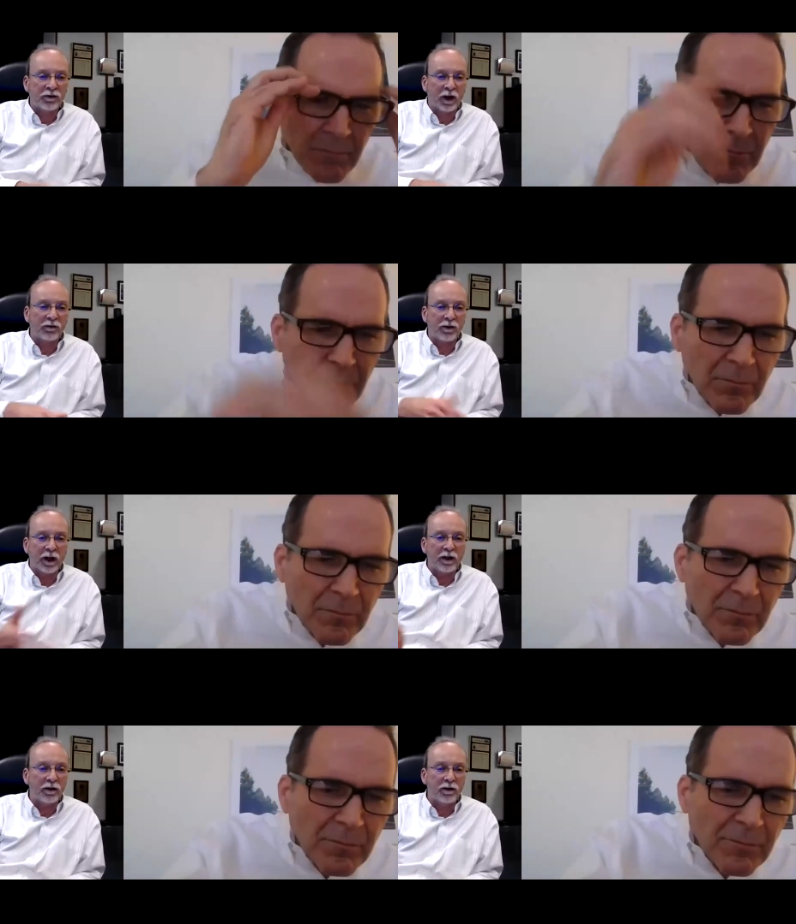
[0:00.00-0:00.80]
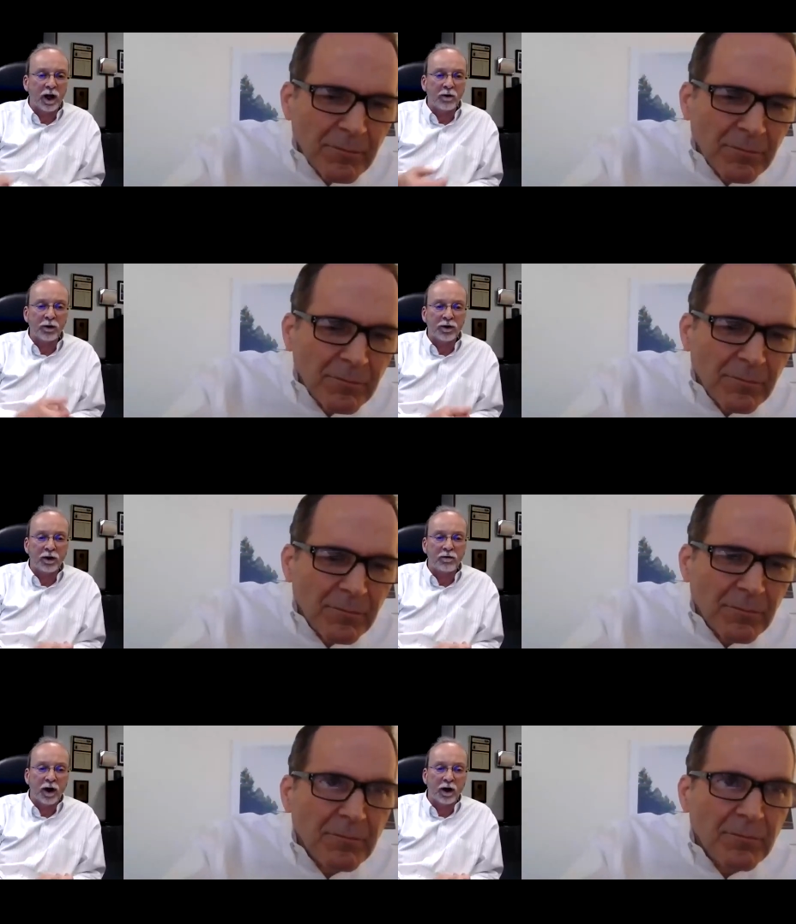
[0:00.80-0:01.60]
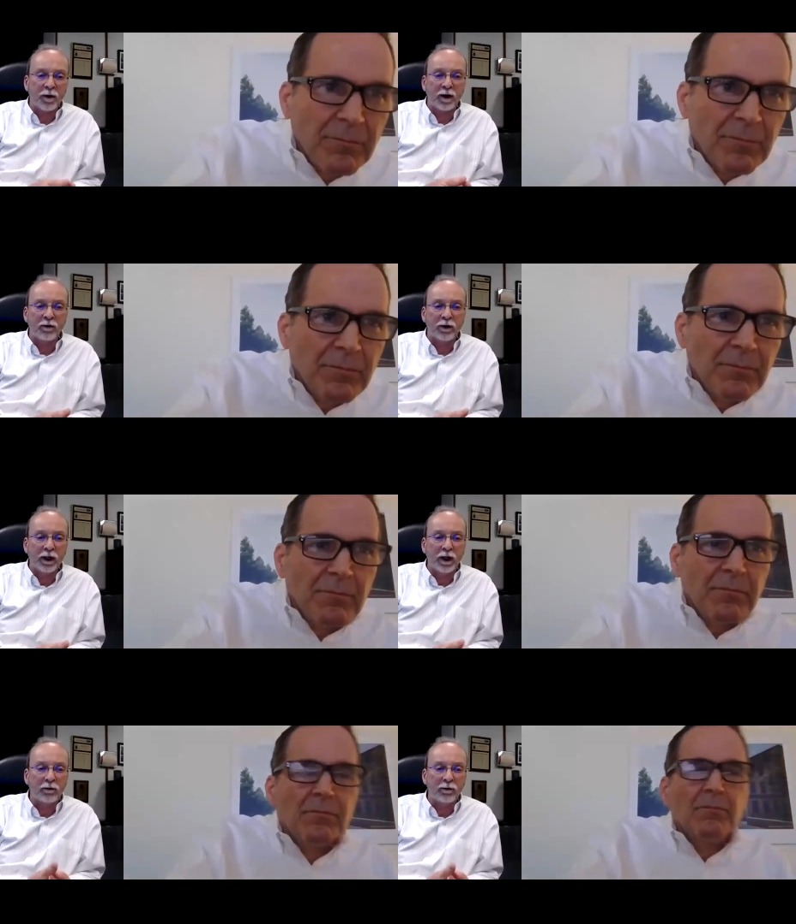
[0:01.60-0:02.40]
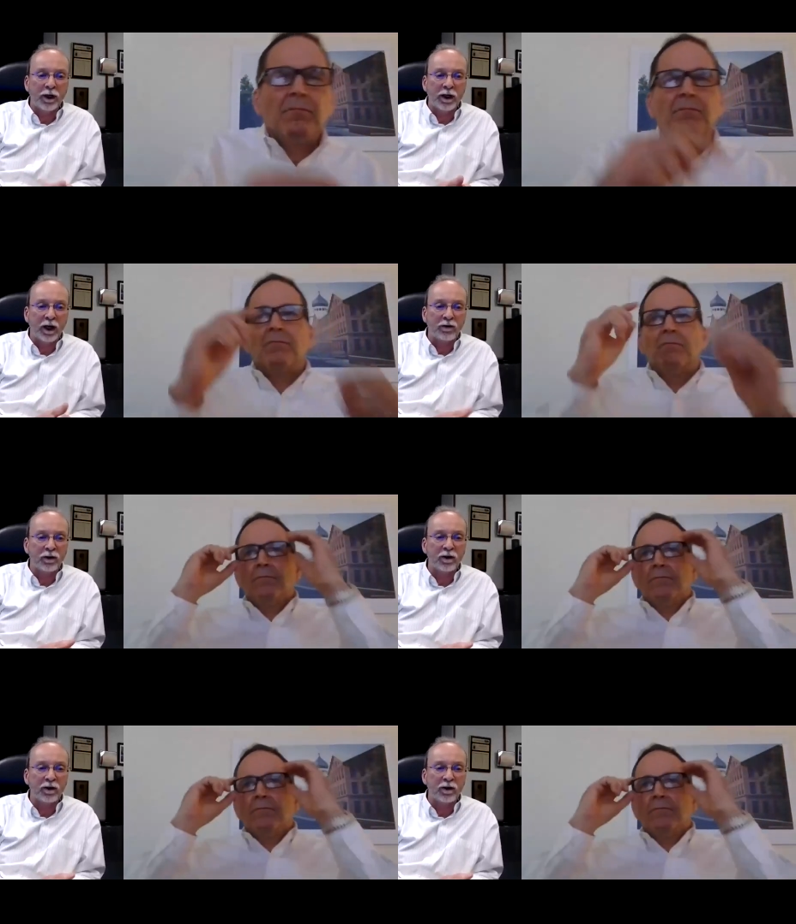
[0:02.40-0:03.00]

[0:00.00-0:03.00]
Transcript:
Speaker 1: Sounds like you're done with your environmental remediation.